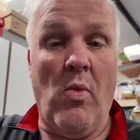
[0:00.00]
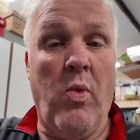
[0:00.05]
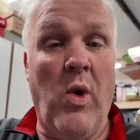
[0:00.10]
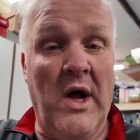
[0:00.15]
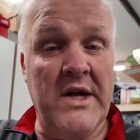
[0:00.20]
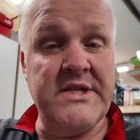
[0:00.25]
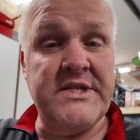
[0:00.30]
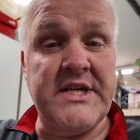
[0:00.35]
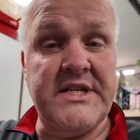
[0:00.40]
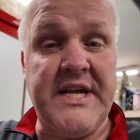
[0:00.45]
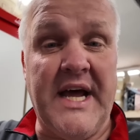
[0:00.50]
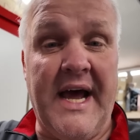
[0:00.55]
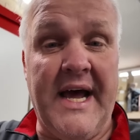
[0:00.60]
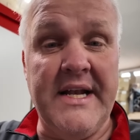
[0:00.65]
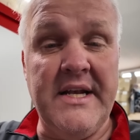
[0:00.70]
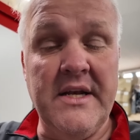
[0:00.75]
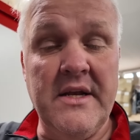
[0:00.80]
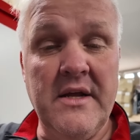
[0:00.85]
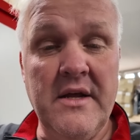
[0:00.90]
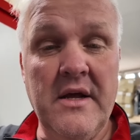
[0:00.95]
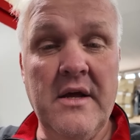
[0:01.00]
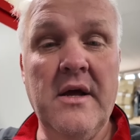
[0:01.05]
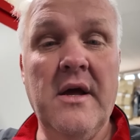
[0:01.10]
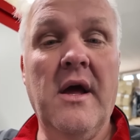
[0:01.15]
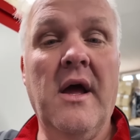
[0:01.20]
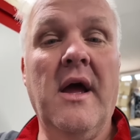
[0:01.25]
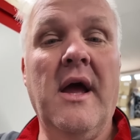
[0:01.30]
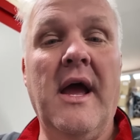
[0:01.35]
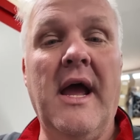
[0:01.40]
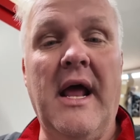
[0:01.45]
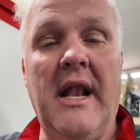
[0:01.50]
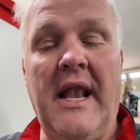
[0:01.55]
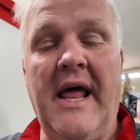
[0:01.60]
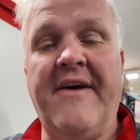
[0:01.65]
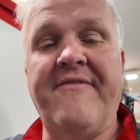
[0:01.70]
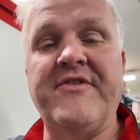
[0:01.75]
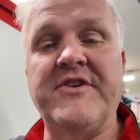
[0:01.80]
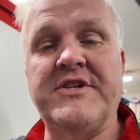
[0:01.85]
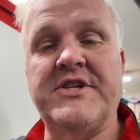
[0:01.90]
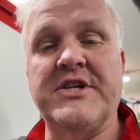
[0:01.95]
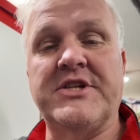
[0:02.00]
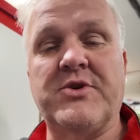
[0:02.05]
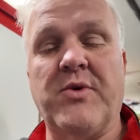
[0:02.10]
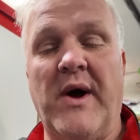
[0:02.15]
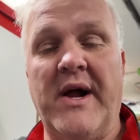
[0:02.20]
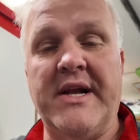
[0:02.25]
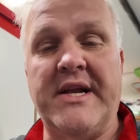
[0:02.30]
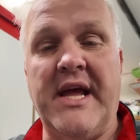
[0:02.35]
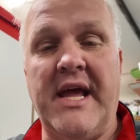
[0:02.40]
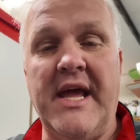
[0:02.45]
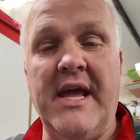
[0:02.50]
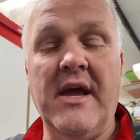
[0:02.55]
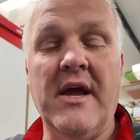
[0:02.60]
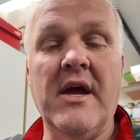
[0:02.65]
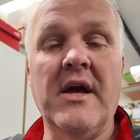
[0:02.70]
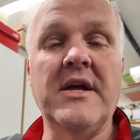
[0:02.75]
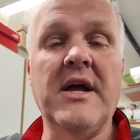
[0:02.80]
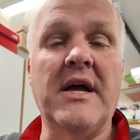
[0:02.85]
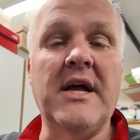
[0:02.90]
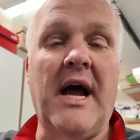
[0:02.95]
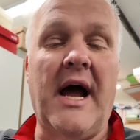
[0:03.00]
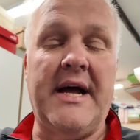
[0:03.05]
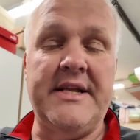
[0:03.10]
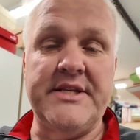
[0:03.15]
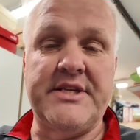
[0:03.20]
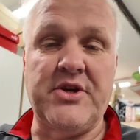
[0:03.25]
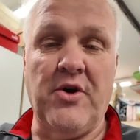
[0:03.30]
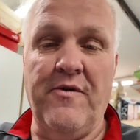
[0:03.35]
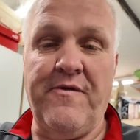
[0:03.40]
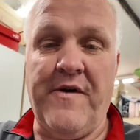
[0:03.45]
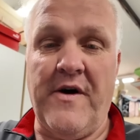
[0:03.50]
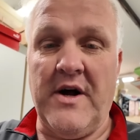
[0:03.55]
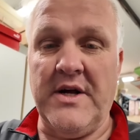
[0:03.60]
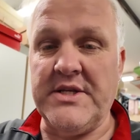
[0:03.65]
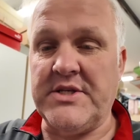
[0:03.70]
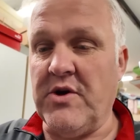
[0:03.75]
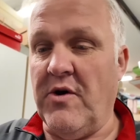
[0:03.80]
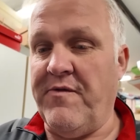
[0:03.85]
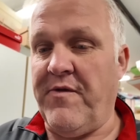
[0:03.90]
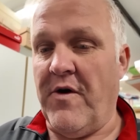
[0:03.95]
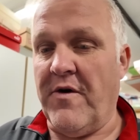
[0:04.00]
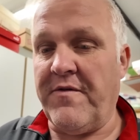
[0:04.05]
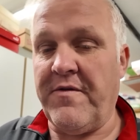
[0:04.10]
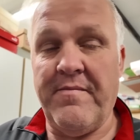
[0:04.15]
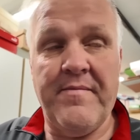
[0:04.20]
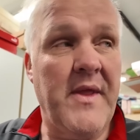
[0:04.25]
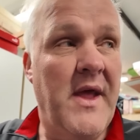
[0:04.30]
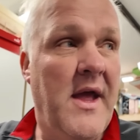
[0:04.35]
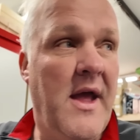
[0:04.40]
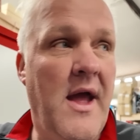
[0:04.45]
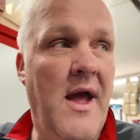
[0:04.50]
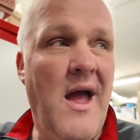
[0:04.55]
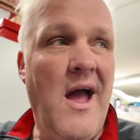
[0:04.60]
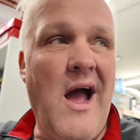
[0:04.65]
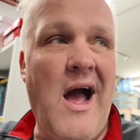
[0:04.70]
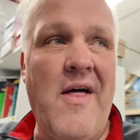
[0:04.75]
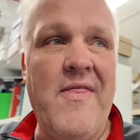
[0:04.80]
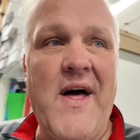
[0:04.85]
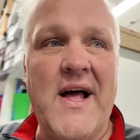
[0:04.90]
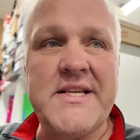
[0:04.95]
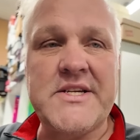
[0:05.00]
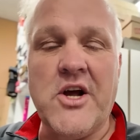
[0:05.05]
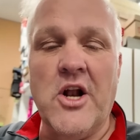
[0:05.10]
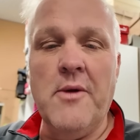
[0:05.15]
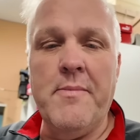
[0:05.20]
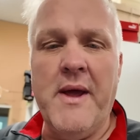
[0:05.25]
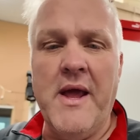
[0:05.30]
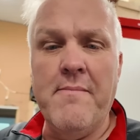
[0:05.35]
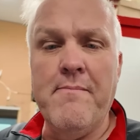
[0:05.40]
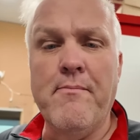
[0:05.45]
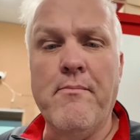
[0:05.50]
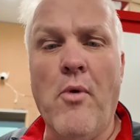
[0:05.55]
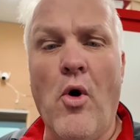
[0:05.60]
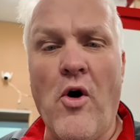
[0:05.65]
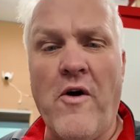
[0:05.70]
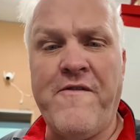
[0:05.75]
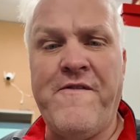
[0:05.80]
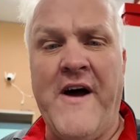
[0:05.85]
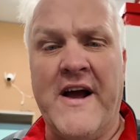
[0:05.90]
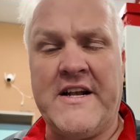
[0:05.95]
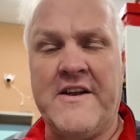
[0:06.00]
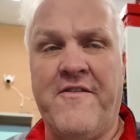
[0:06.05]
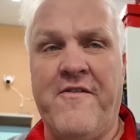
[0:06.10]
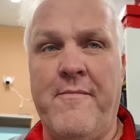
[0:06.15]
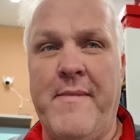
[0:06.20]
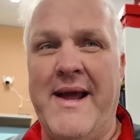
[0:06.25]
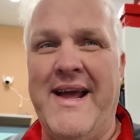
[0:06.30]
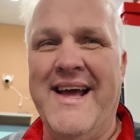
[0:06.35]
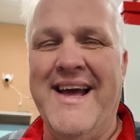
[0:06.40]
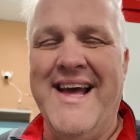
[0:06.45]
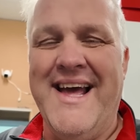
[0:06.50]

1 to 10, 11 to 20, and so far and so forth. And that's going to be more effective for me.